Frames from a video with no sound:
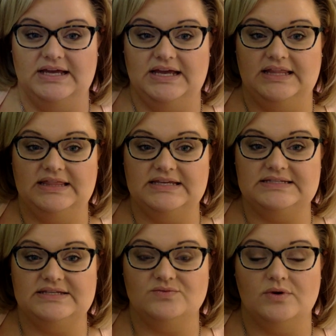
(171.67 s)
And
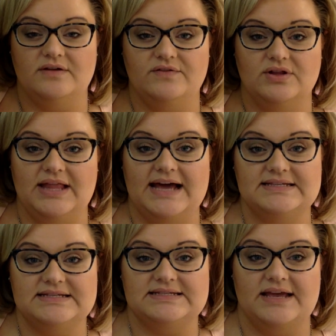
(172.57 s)
this is one of your
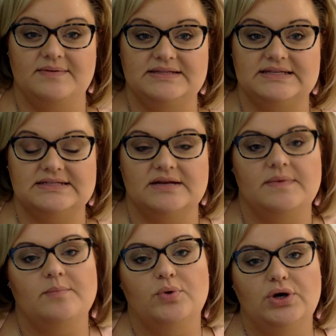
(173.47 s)
last assignments that's going to
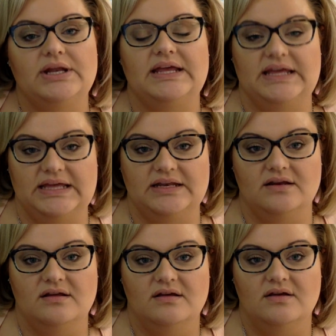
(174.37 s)
be put
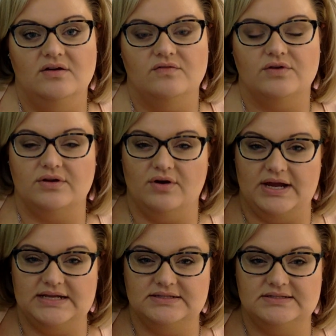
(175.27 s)
in for the
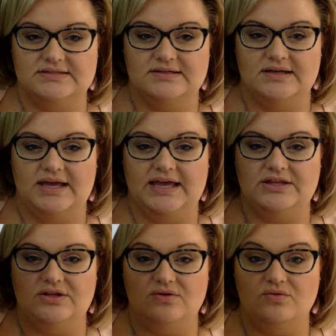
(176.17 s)
grades.
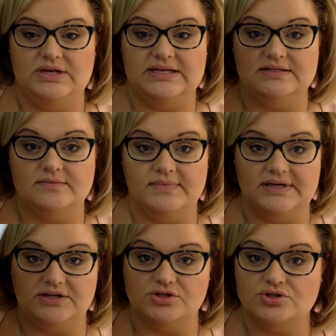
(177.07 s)
And you need to
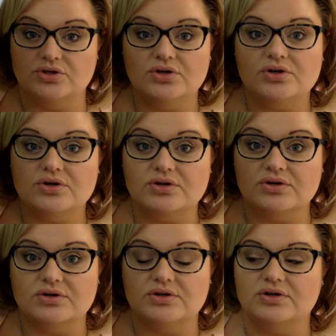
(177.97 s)
make
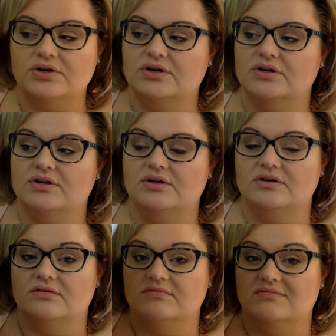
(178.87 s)
sure
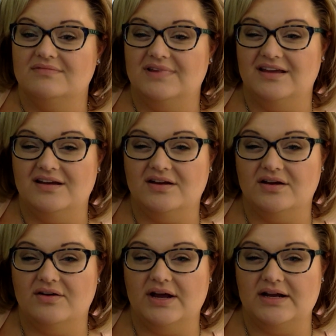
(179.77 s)
that you get a
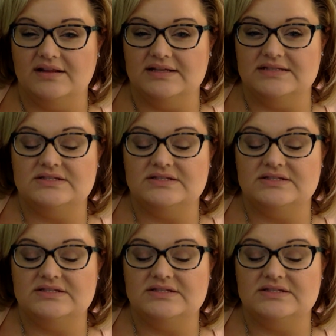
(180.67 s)
good grade on this.